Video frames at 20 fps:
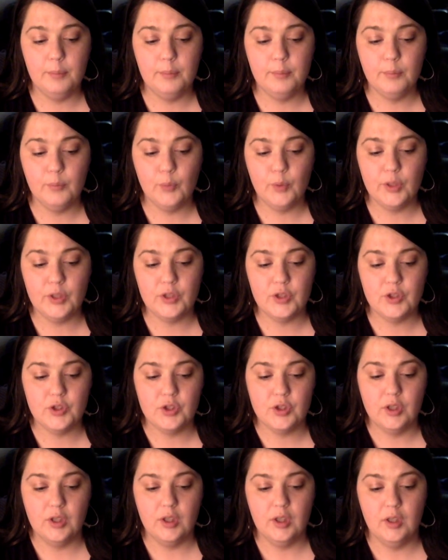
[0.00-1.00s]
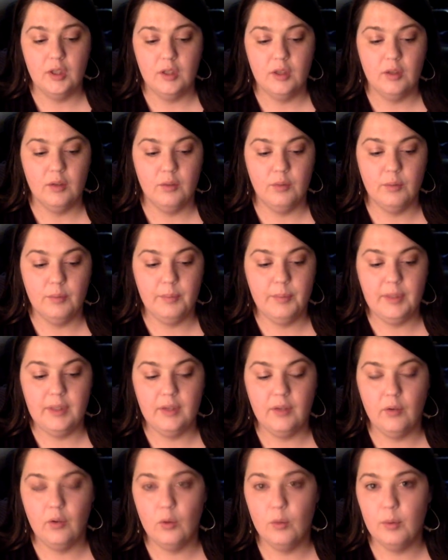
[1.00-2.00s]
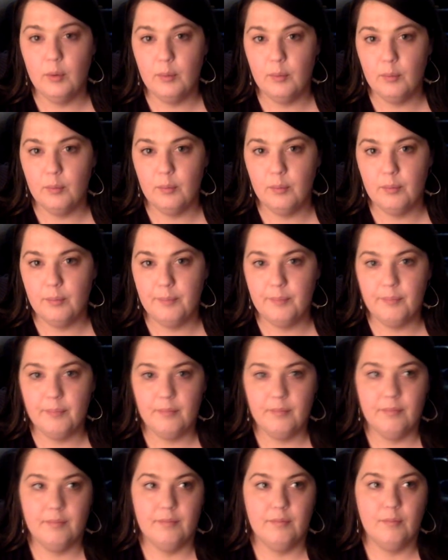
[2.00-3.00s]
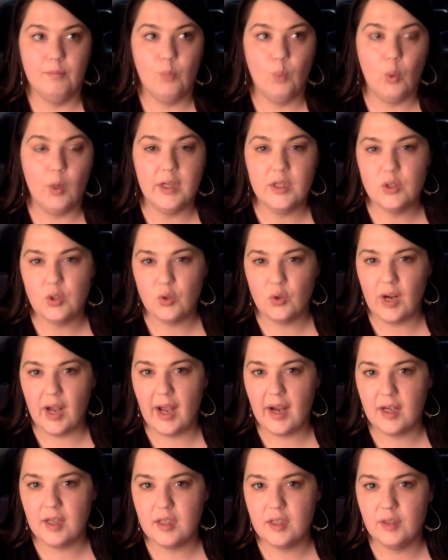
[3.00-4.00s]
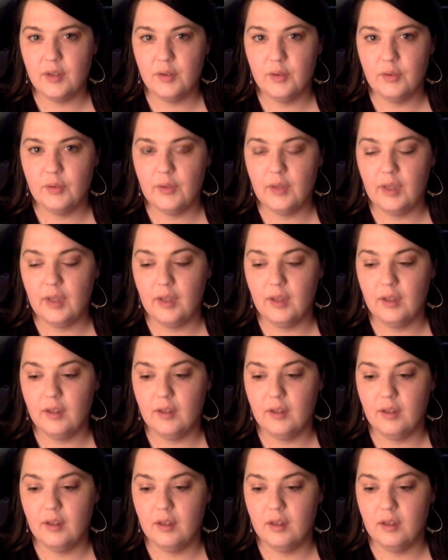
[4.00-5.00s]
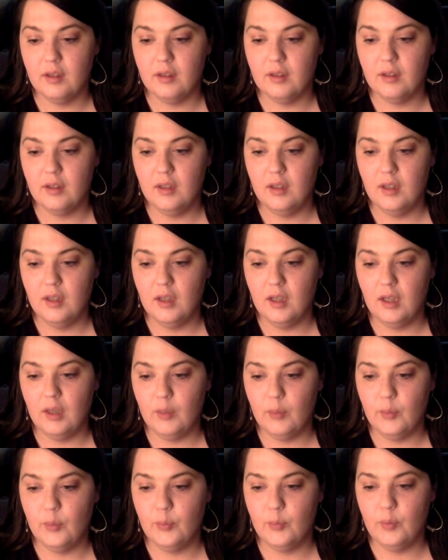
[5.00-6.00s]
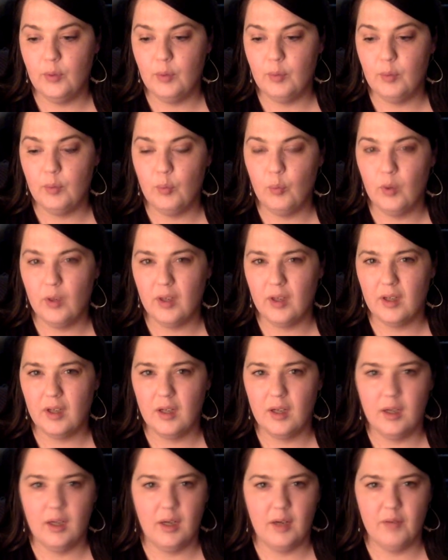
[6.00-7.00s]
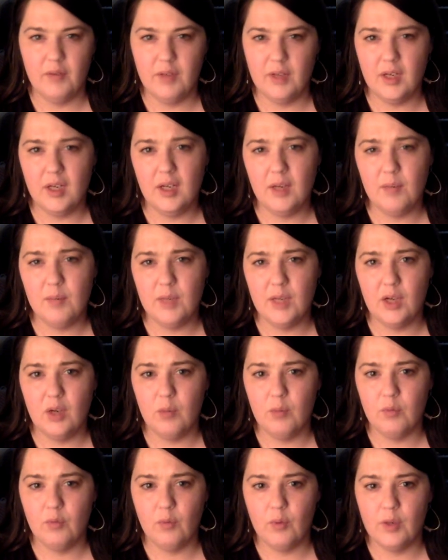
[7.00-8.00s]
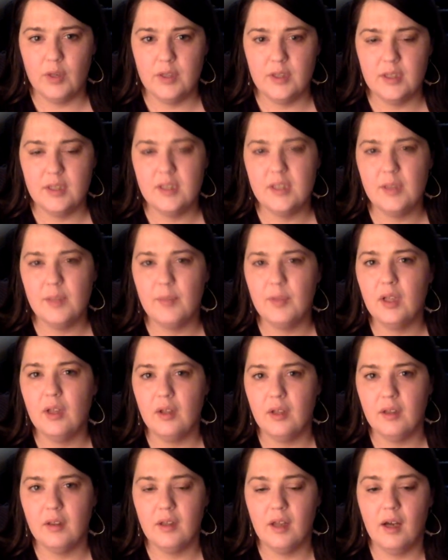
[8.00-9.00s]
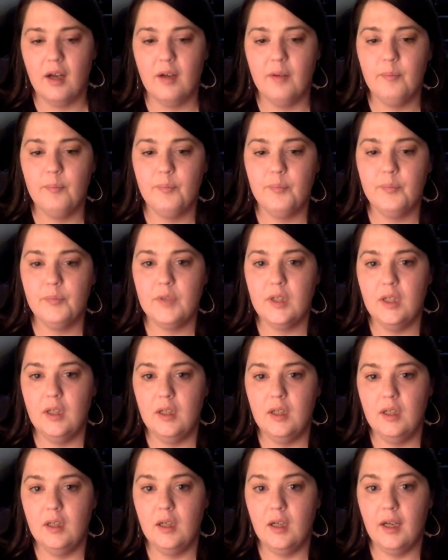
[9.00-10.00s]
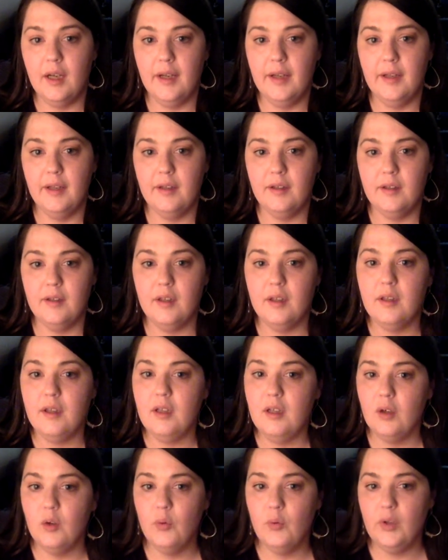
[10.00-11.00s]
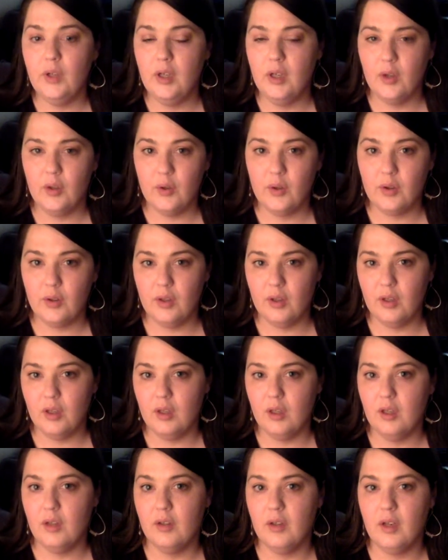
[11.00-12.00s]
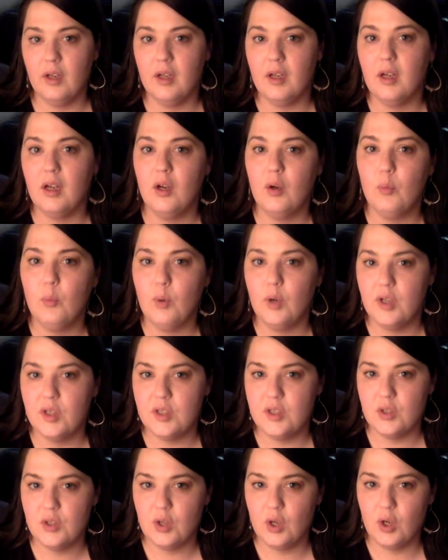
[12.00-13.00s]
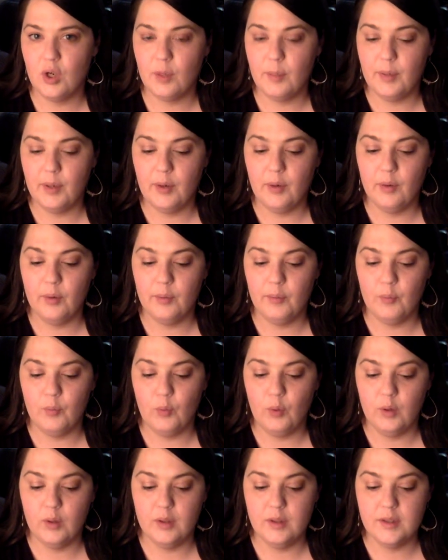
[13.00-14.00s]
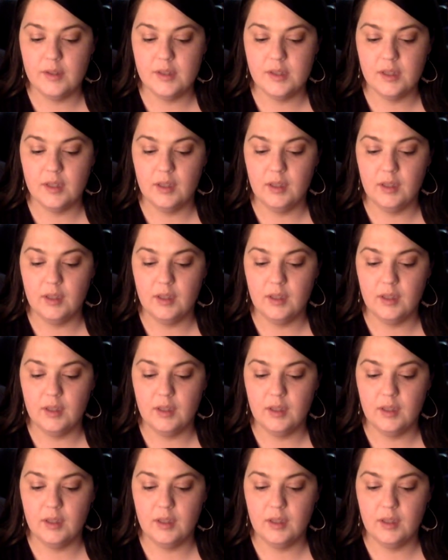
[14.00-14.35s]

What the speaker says: which would be a little bit more interactive, and I would want to kind of have the name down before I did something like that. And the only other thing that I kind of wanted to talk about was